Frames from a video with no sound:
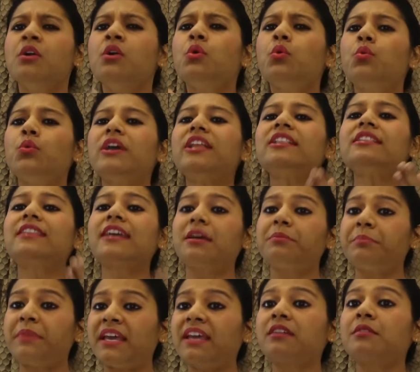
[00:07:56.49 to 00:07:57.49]
Will they
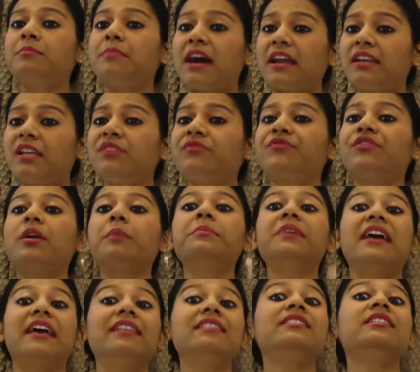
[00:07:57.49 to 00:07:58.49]
make money from
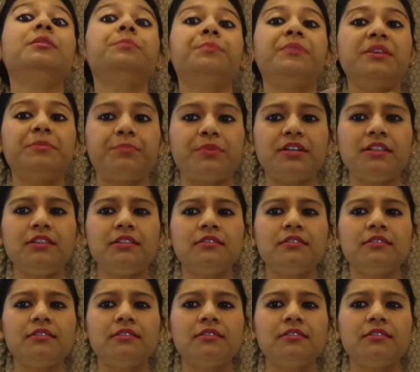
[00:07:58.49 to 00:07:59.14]
healthy people?